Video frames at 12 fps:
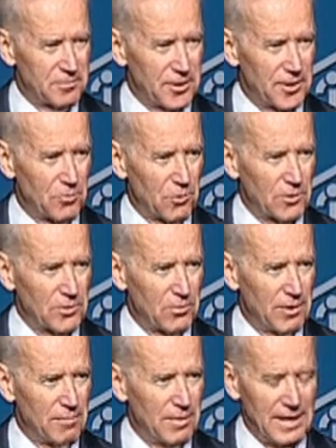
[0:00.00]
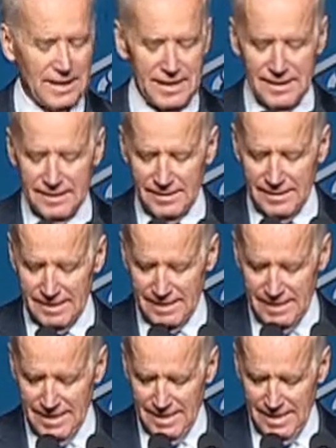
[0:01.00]
trying to work their way back in.
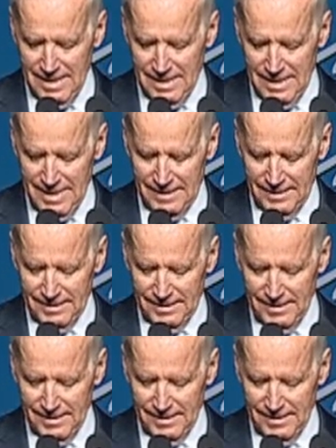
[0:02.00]
And